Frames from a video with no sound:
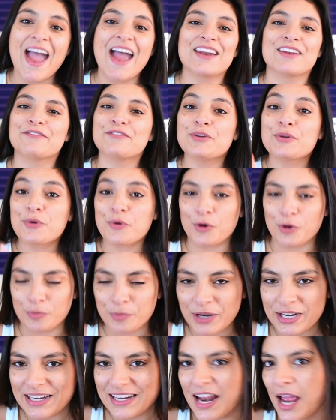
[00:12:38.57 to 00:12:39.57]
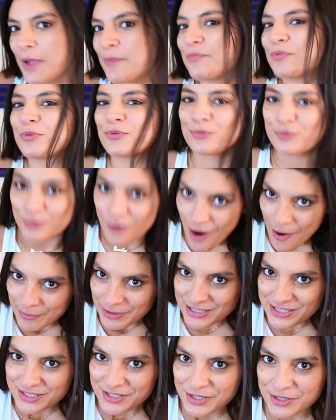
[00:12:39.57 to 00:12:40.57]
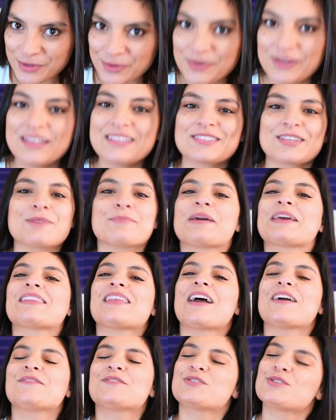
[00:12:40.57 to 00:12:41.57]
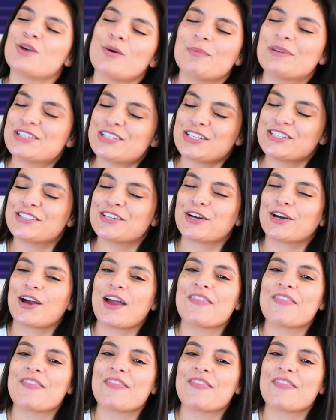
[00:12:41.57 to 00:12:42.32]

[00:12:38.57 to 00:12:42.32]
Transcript: And if you incorporate it, I promise you it's gonna make life so much easier,